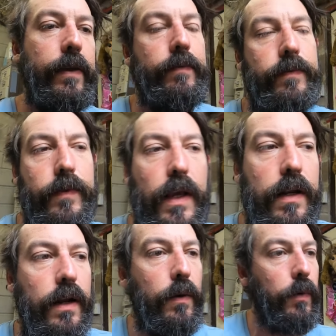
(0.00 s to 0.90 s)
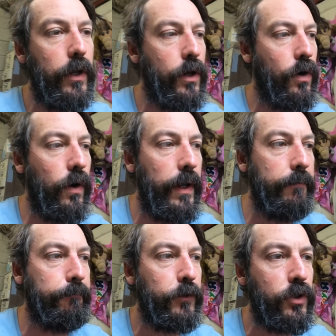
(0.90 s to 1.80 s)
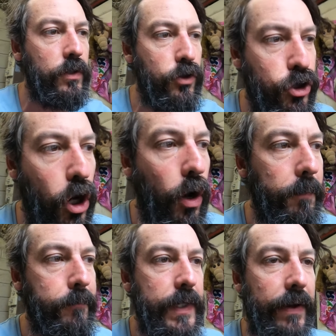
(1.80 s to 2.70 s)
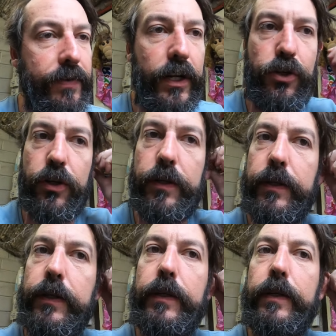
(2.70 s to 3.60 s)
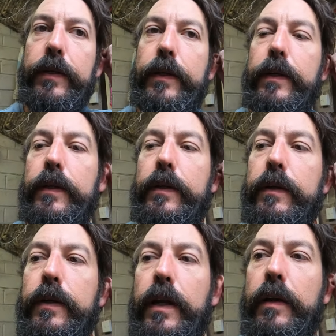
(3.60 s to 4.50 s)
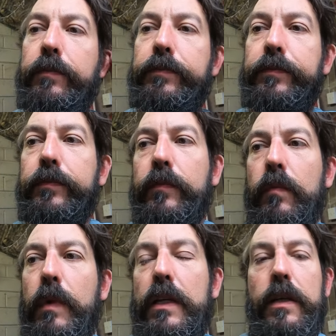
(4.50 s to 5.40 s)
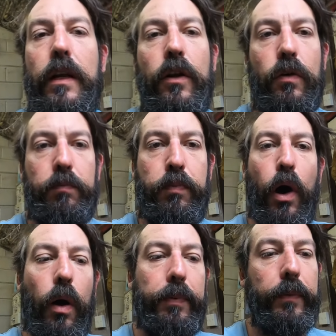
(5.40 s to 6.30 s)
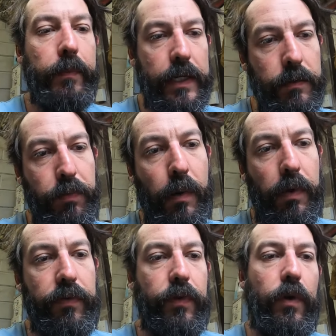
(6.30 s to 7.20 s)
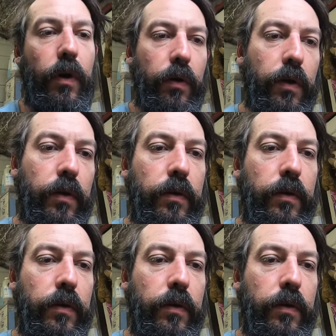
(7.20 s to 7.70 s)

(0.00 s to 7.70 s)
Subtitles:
like I don't know what you call it. Just sharp definition. You know, makes it look pop. Makes it pop off the rock.